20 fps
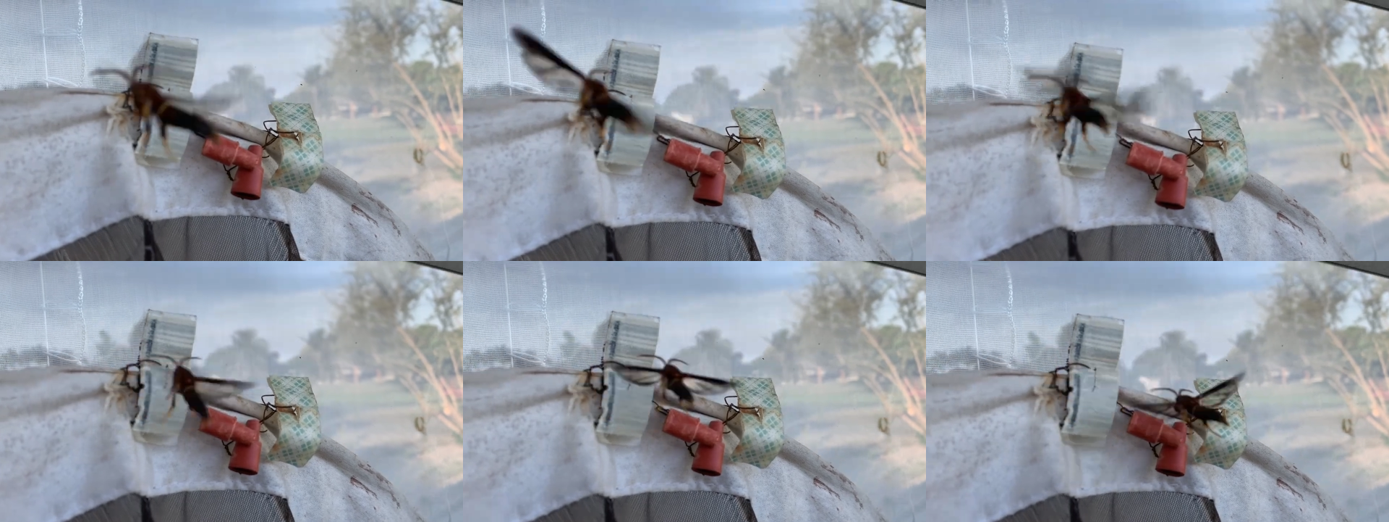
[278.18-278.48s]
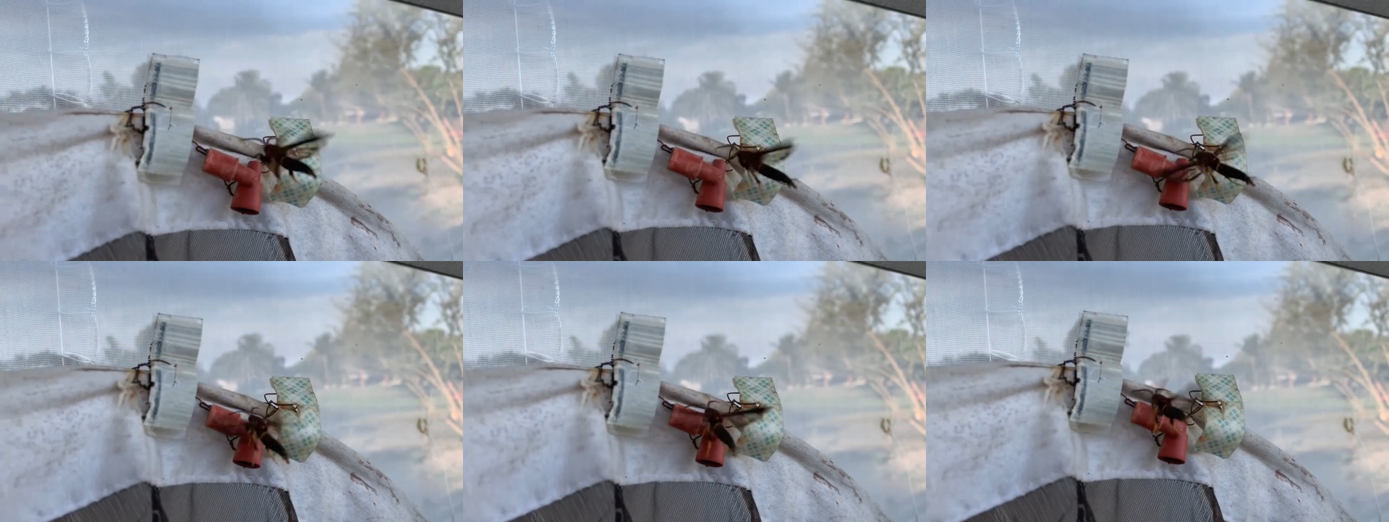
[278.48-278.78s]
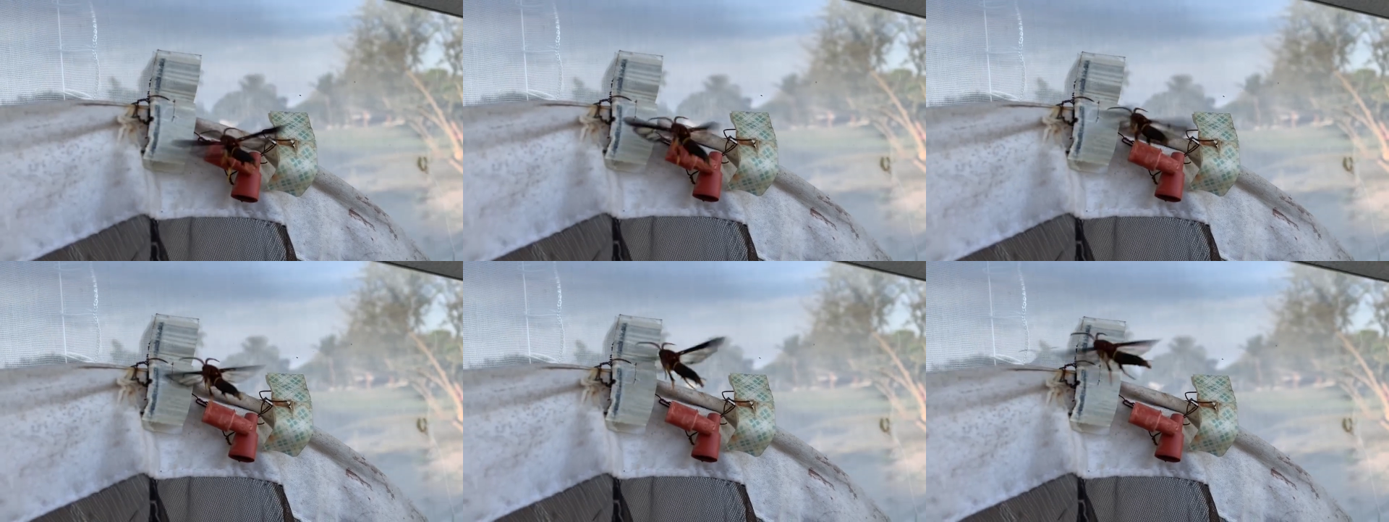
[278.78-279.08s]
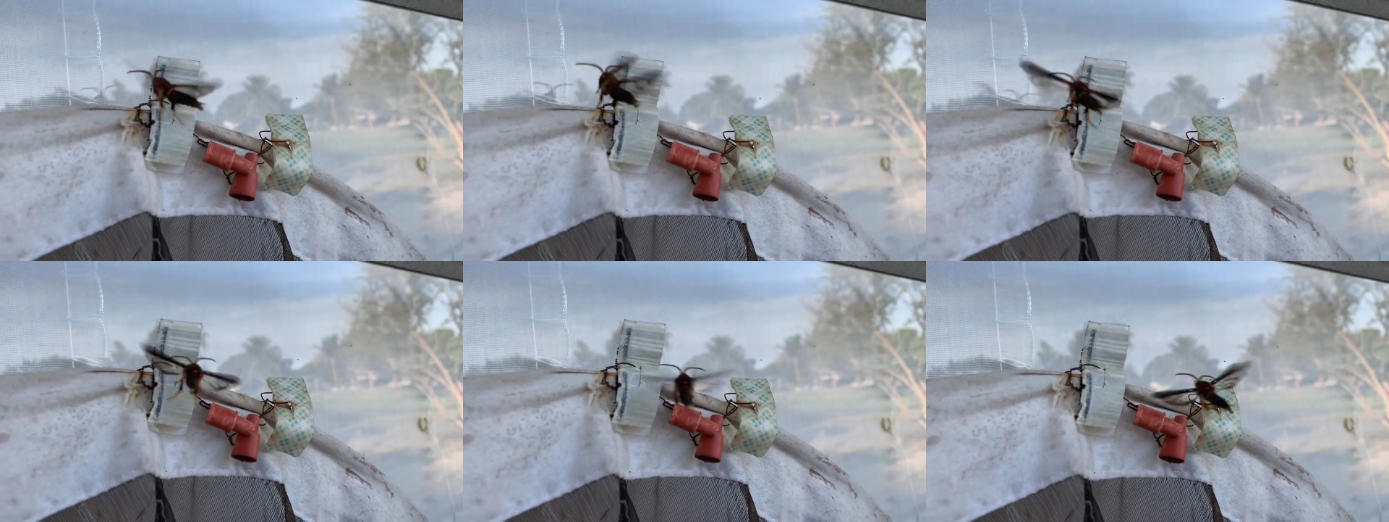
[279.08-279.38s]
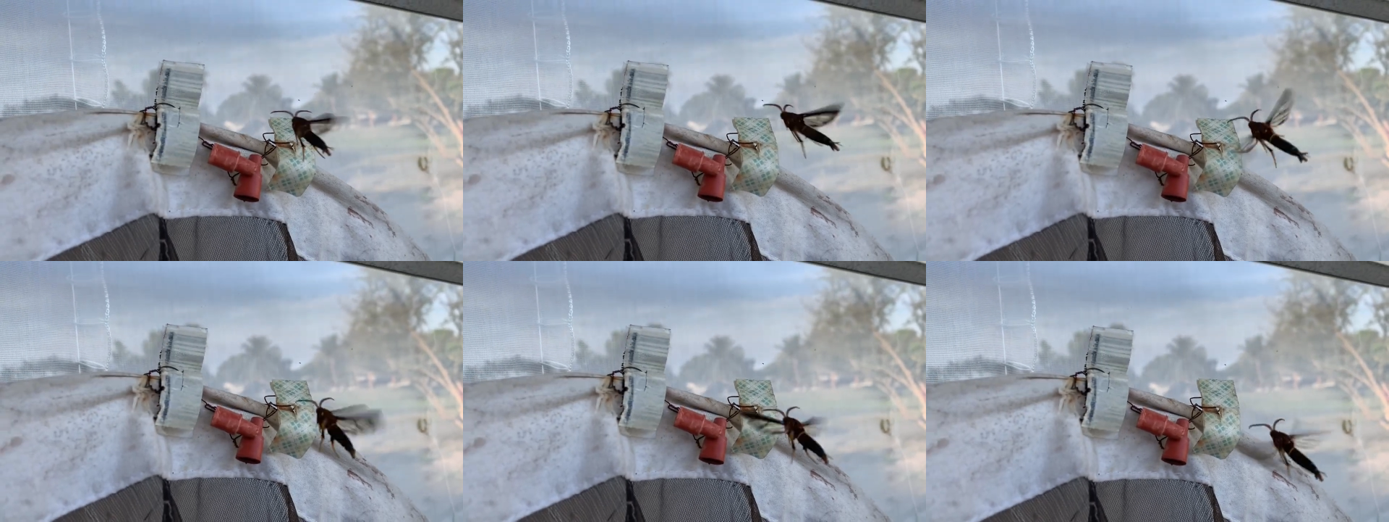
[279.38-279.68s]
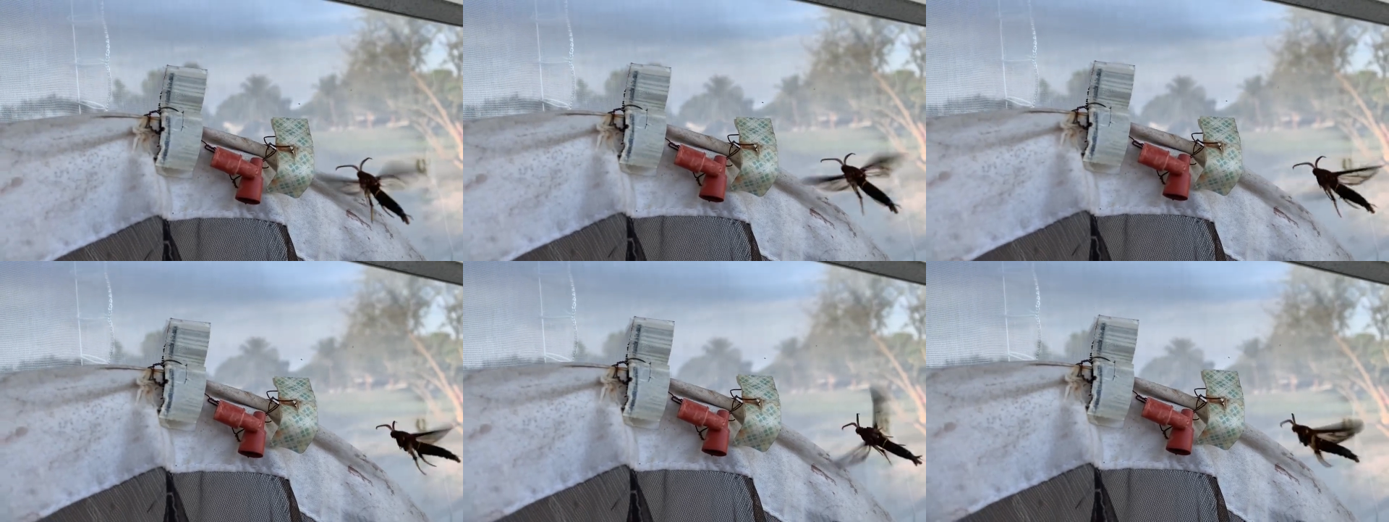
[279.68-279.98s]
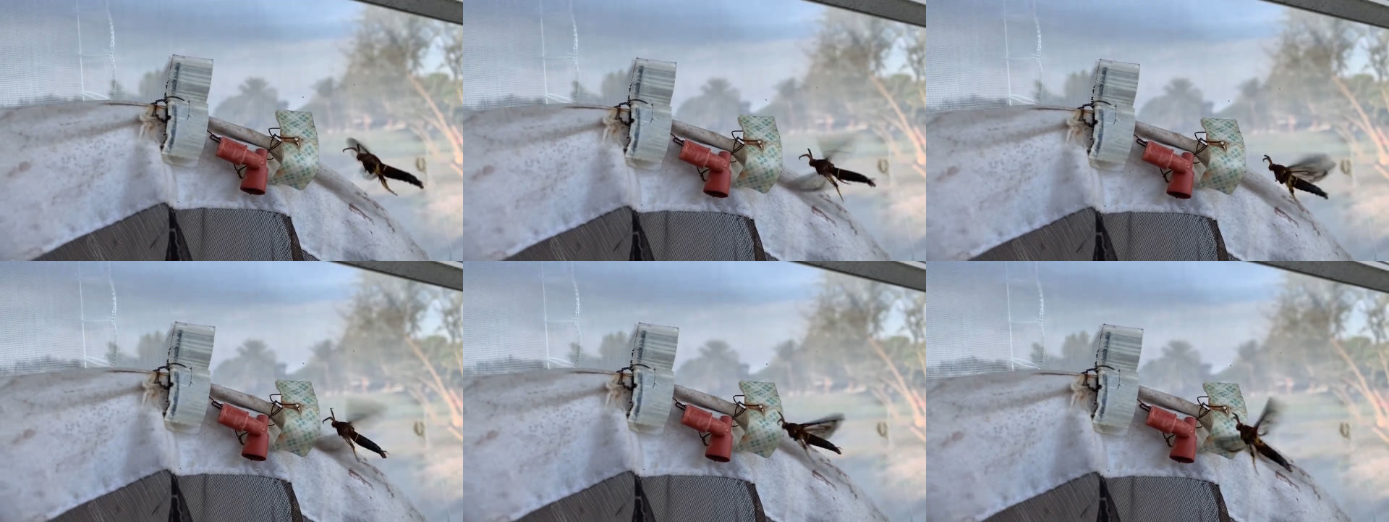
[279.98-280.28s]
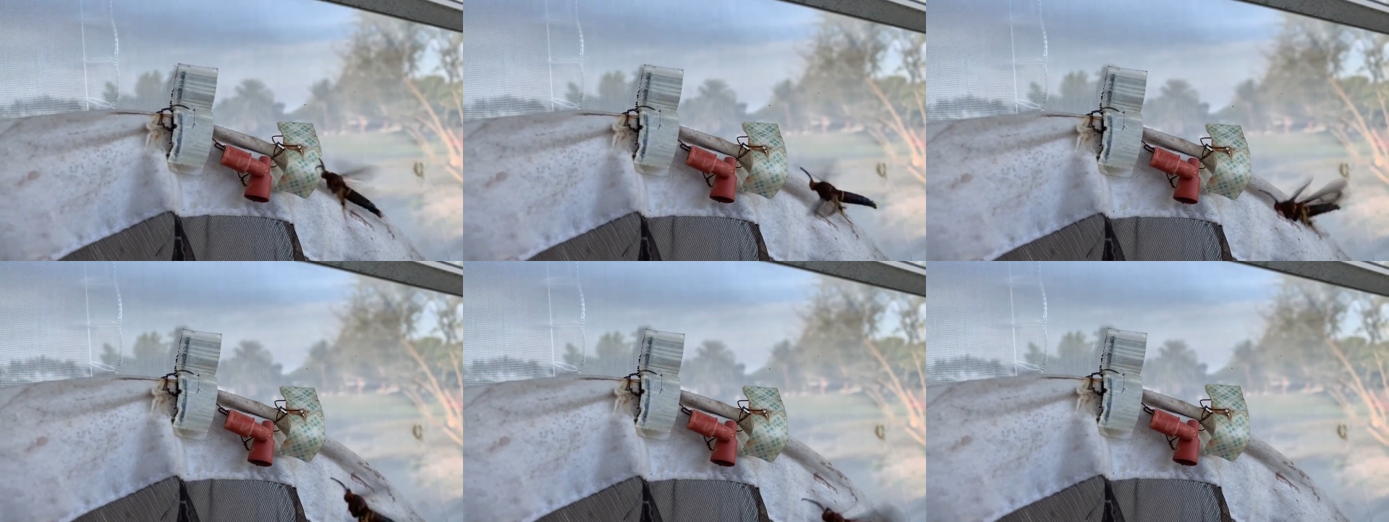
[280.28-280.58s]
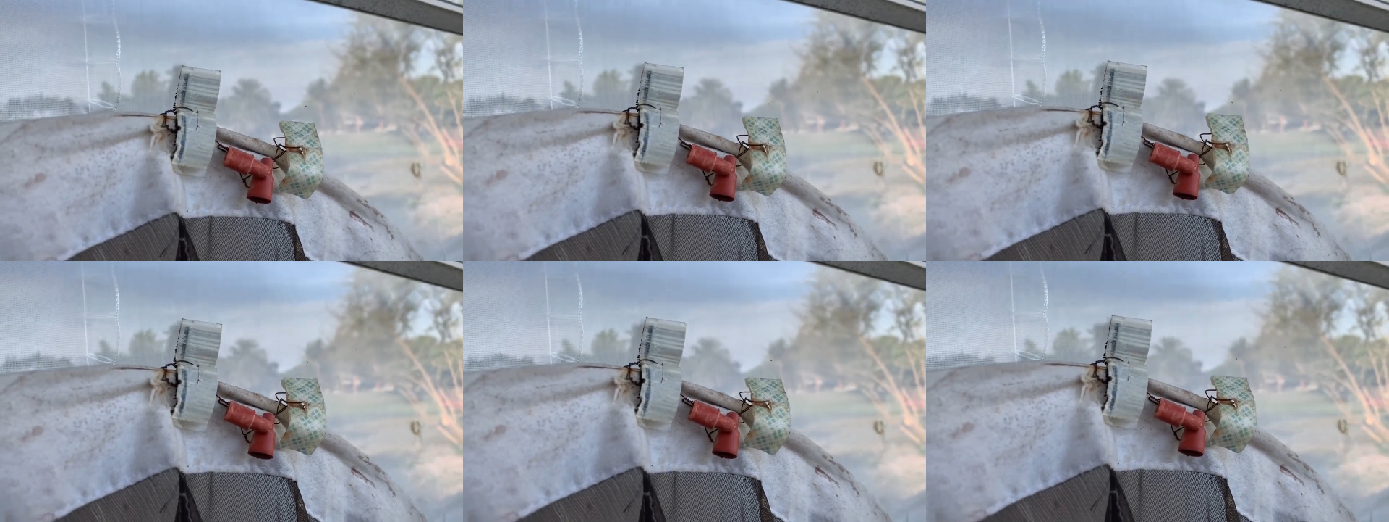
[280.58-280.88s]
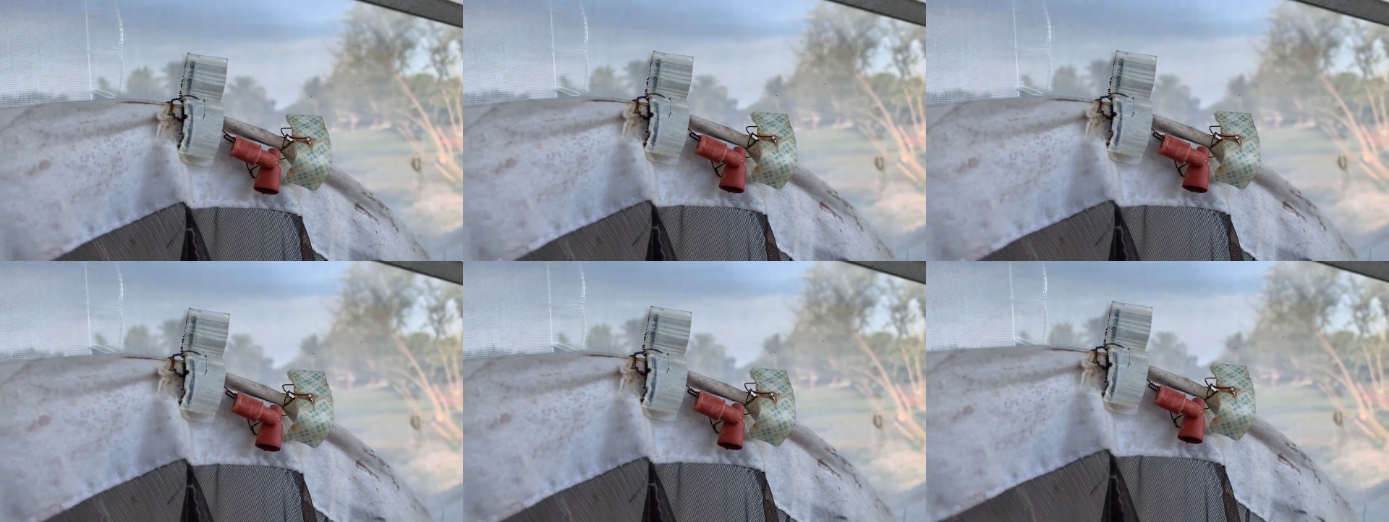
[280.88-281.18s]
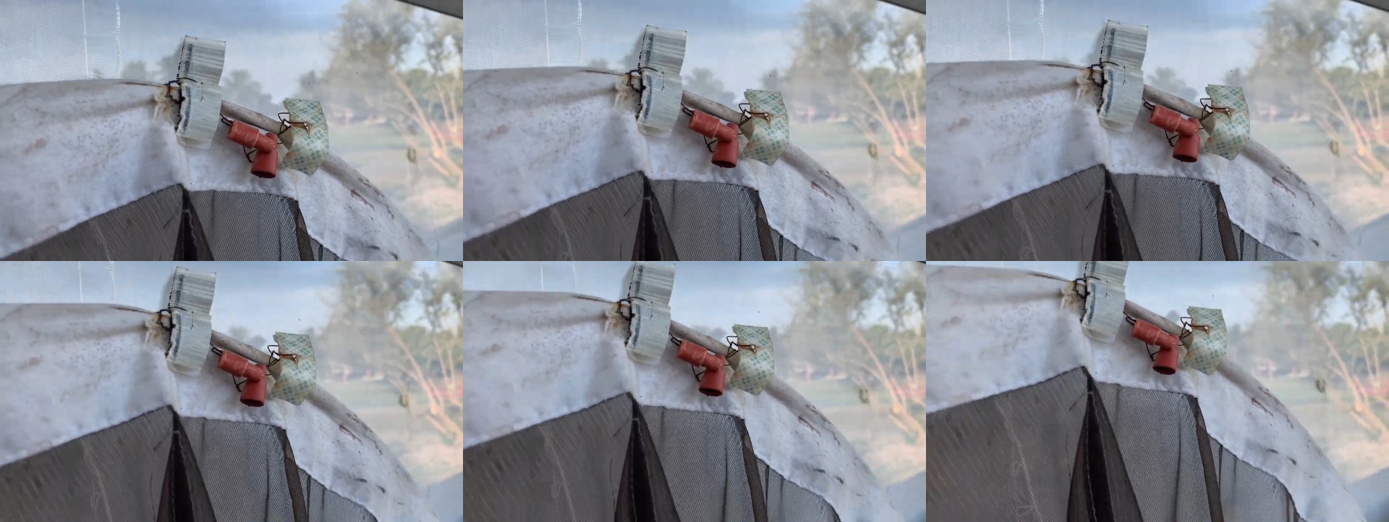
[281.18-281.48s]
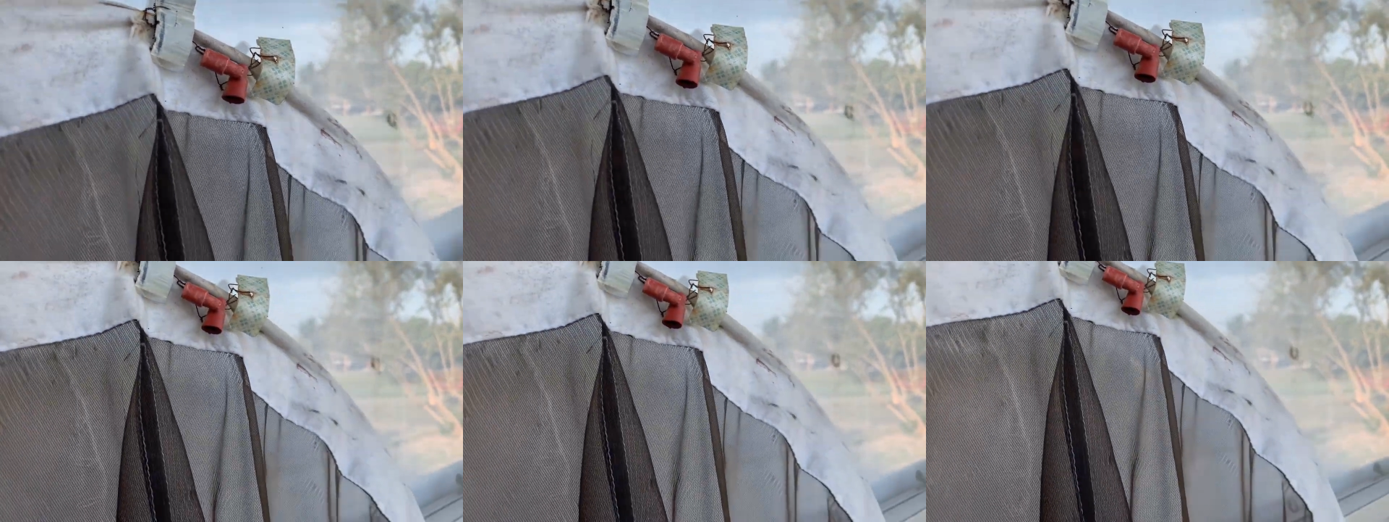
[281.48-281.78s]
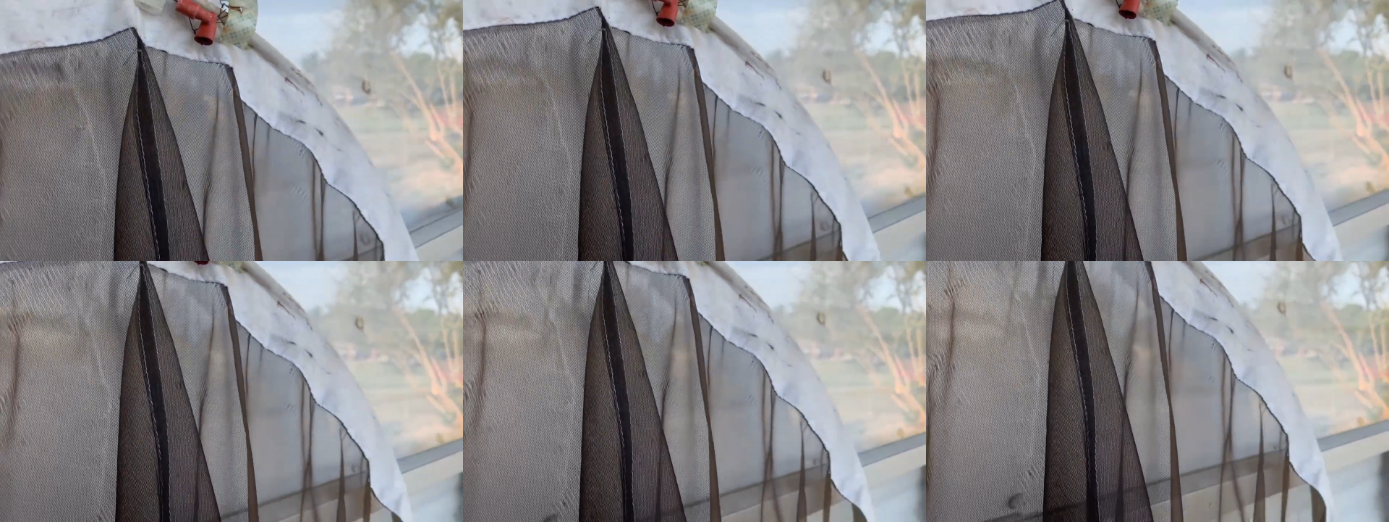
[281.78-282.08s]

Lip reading: [unreadable: no face in view]